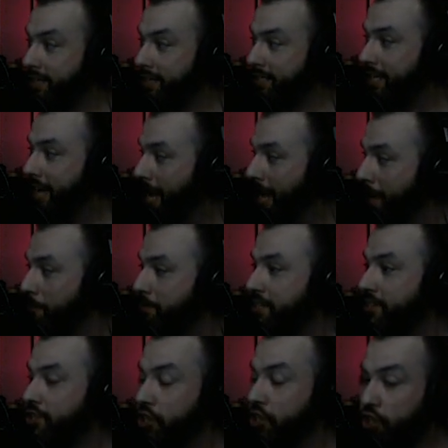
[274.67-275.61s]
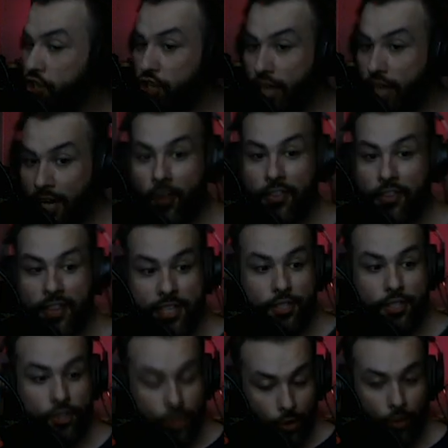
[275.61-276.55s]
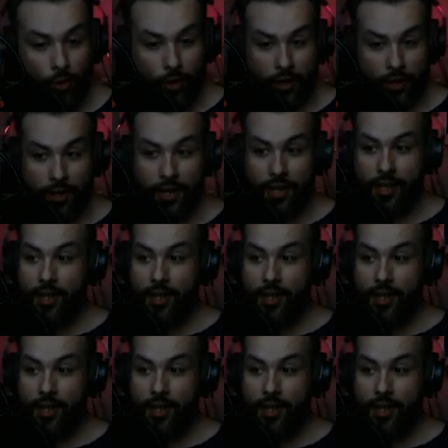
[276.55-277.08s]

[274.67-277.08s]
attempt to shit on this tour.